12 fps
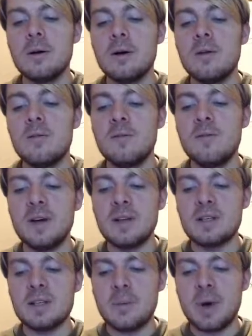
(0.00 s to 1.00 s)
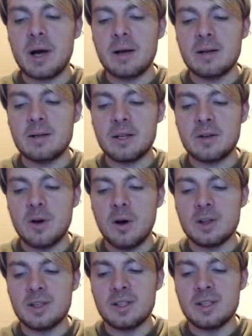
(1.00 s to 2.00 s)
Fixed the bug that
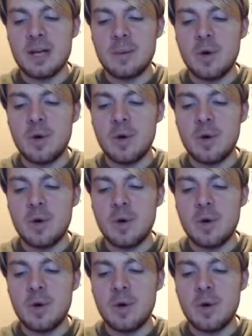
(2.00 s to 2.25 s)
causes some